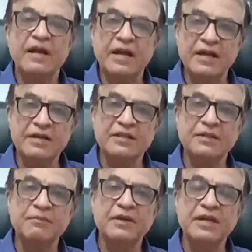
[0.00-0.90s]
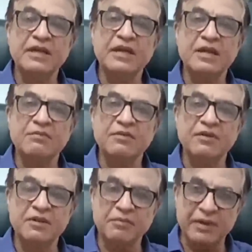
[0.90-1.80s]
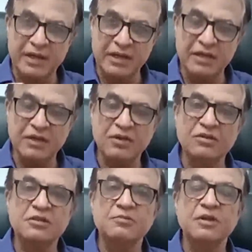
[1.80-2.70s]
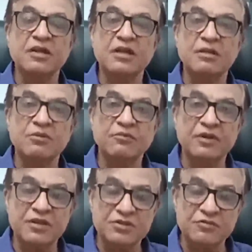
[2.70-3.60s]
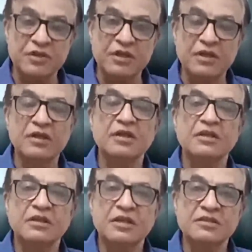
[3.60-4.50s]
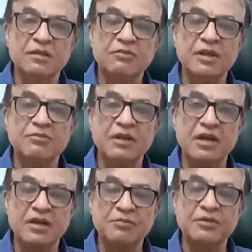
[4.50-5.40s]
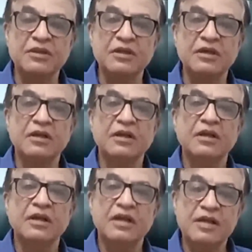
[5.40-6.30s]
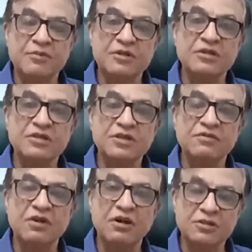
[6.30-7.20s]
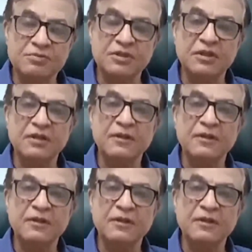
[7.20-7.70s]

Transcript: And the bleeding can be very mild, or this bleeding can be very severe, that sometimes they'll end up in the emergency of the hospital.